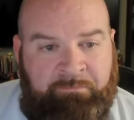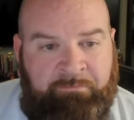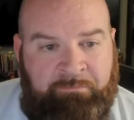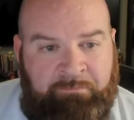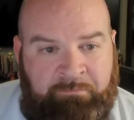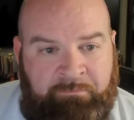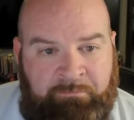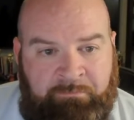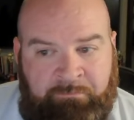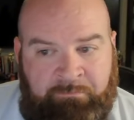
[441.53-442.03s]

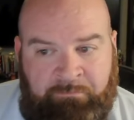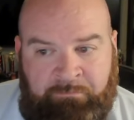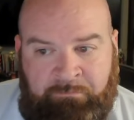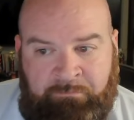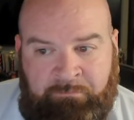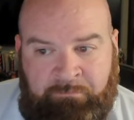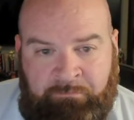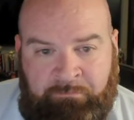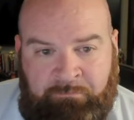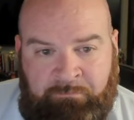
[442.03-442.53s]

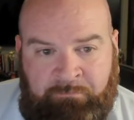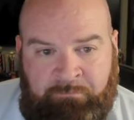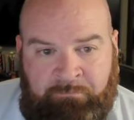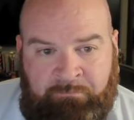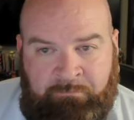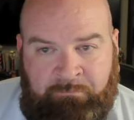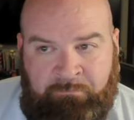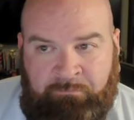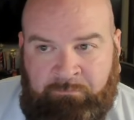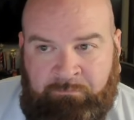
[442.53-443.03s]

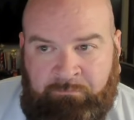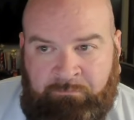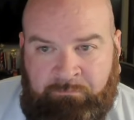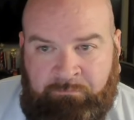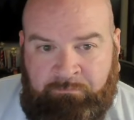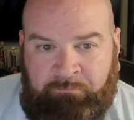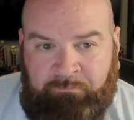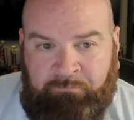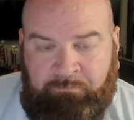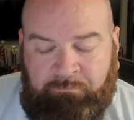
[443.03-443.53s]

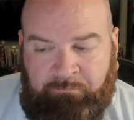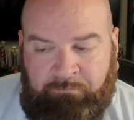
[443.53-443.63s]
[no speech]